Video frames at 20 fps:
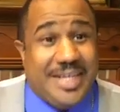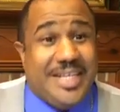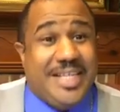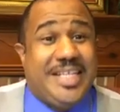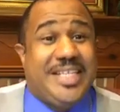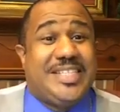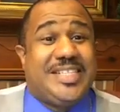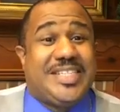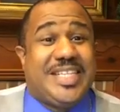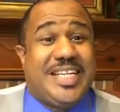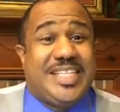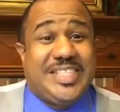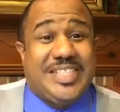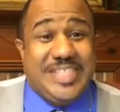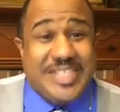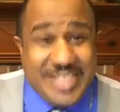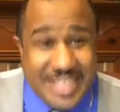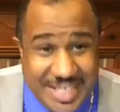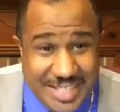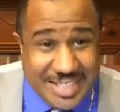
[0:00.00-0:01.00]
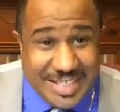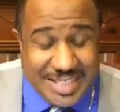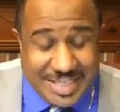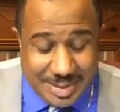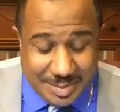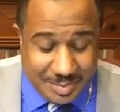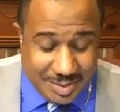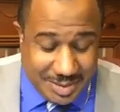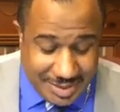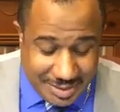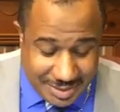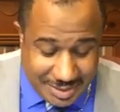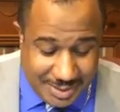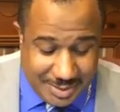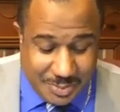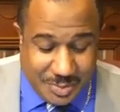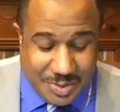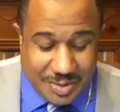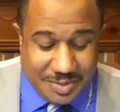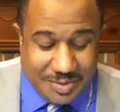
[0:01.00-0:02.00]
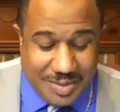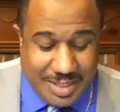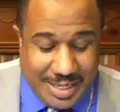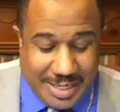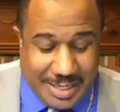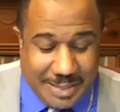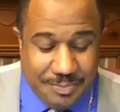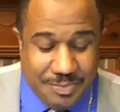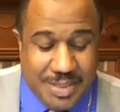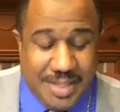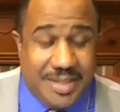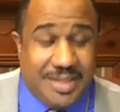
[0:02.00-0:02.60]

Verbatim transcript: he says, shun them. This is in the word of God.